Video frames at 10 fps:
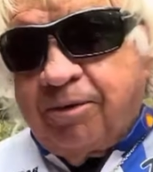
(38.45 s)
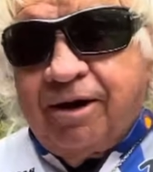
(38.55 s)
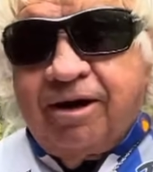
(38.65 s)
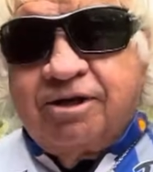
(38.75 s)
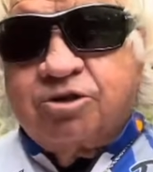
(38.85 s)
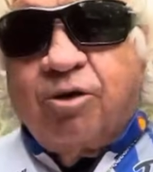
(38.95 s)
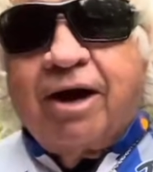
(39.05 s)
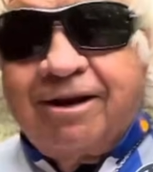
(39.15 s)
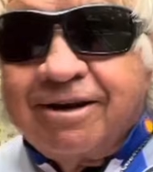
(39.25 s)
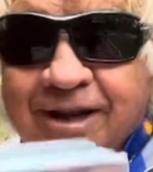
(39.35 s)
And uh, so I
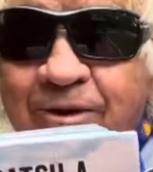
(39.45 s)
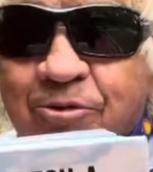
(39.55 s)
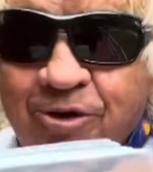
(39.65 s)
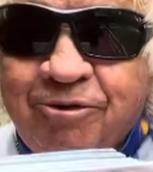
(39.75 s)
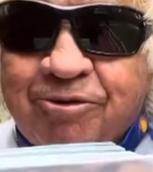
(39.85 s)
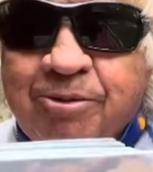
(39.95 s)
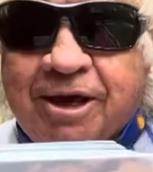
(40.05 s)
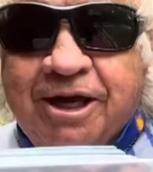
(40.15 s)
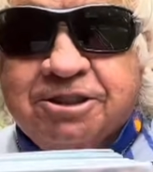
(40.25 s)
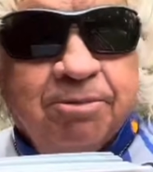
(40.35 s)
had to tell them we're reading from a
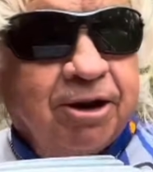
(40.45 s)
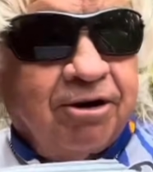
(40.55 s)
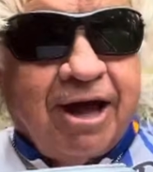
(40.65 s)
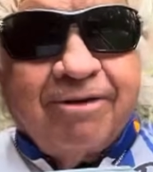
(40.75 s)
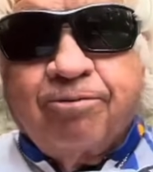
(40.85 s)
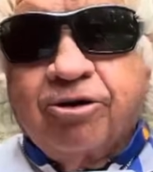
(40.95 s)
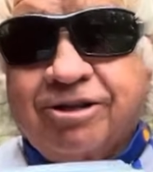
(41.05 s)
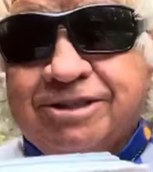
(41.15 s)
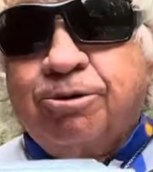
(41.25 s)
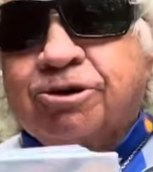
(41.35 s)
Catch a Better Life book.
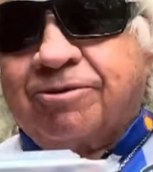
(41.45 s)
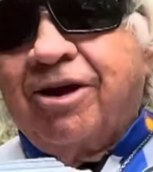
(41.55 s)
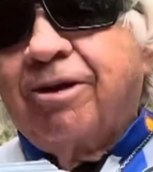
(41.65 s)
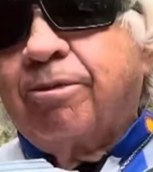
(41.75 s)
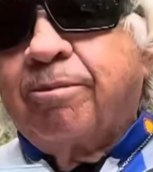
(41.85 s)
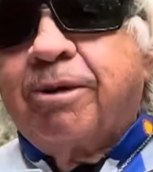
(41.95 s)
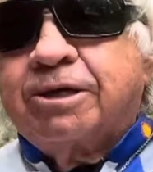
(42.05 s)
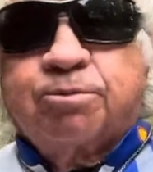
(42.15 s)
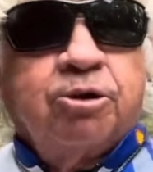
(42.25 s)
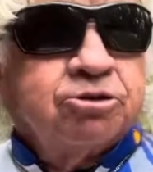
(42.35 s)
This book's available at Bass
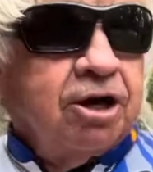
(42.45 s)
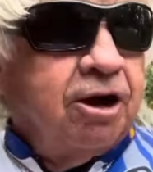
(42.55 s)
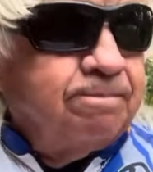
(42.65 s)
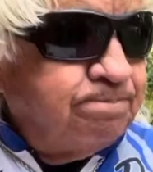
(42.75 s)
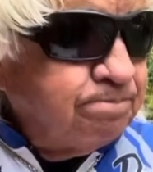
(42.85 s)
Pro Shop,